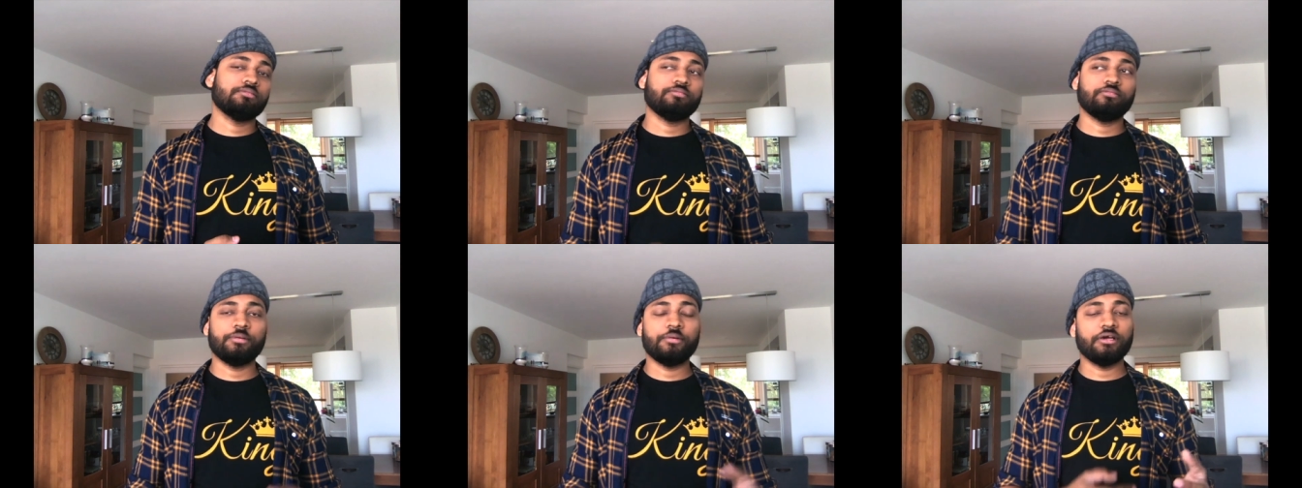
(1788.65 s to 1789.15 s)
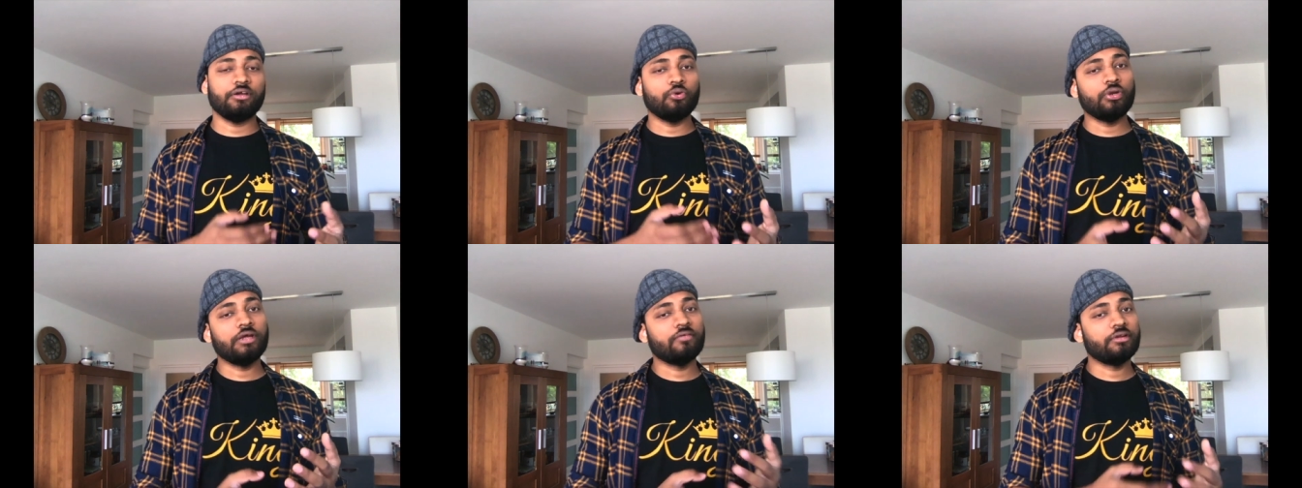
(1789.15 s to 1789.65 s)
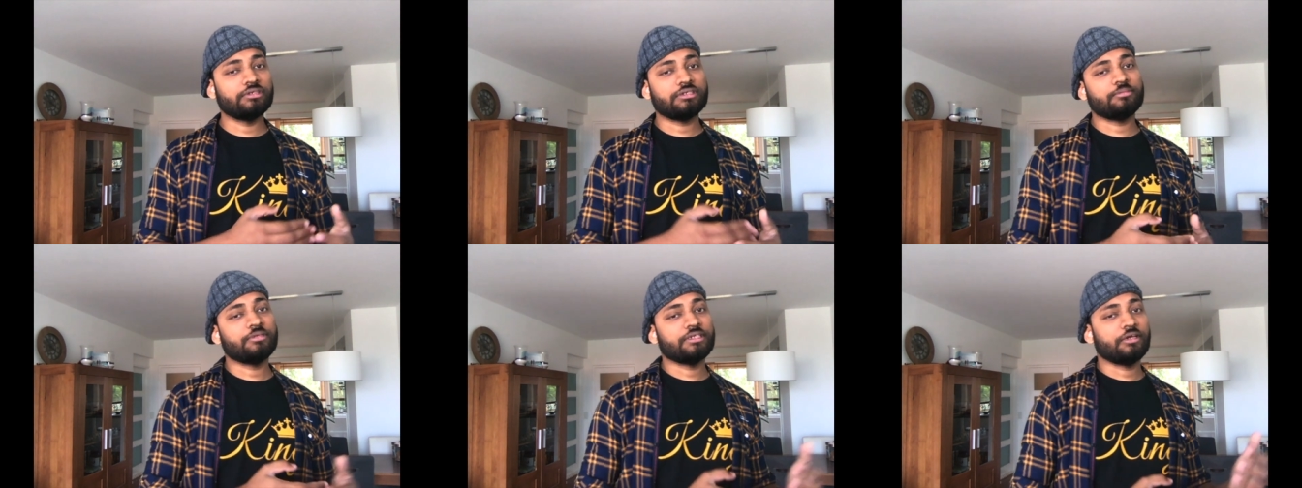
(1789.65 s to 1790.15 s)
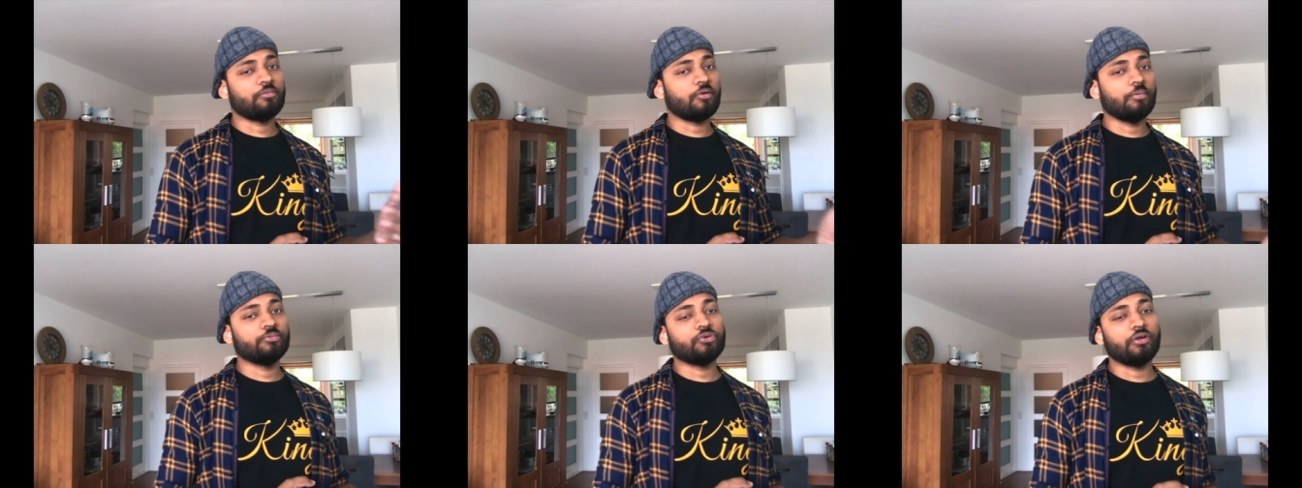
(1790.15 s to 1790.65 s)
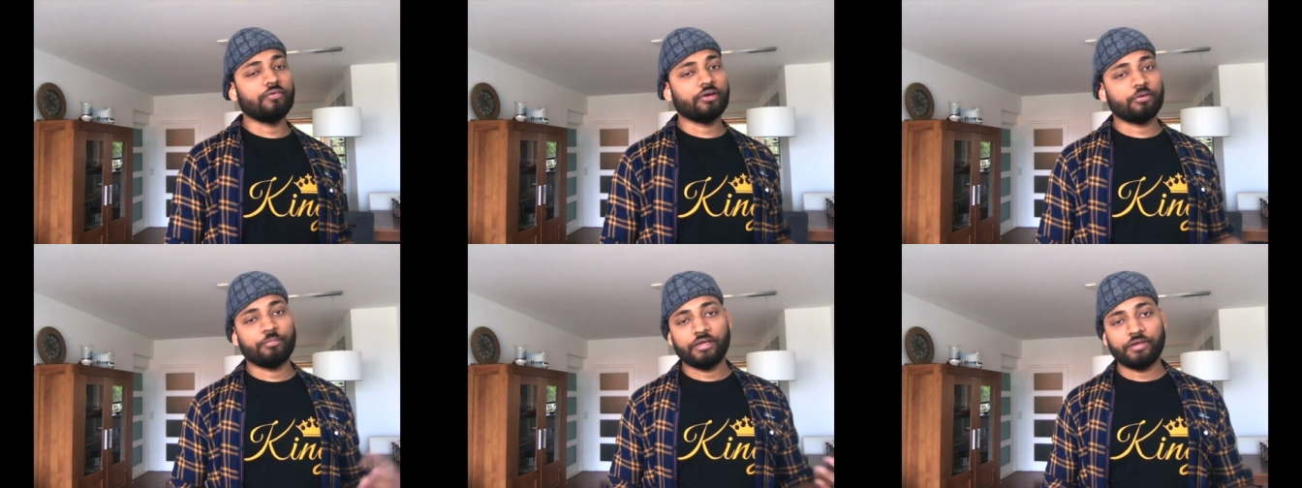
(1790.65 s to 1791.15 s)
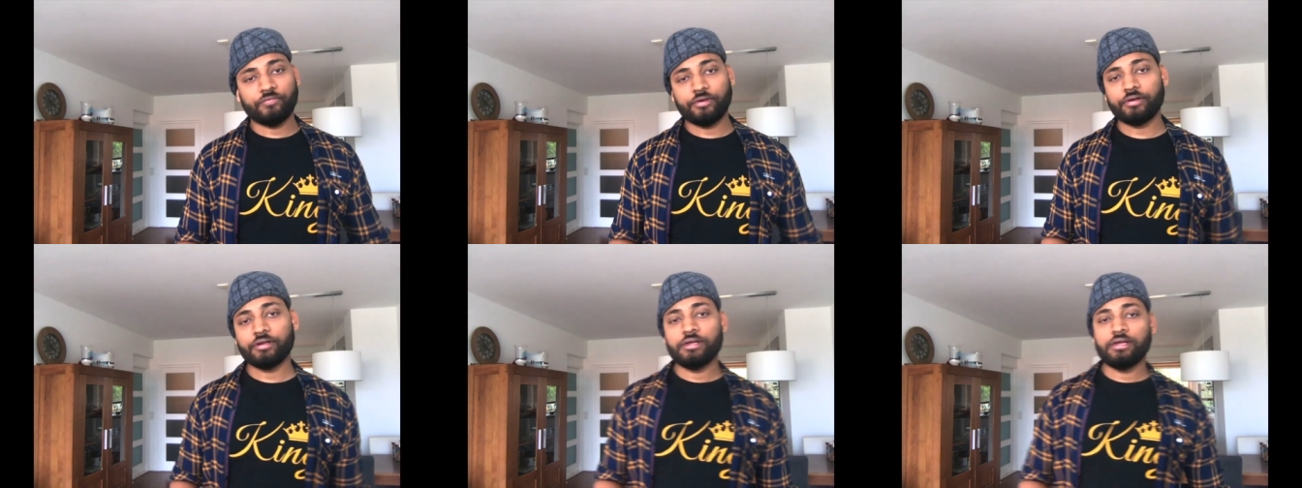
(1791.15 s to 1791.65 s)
maybe a low-level system design or problem solving or behavior.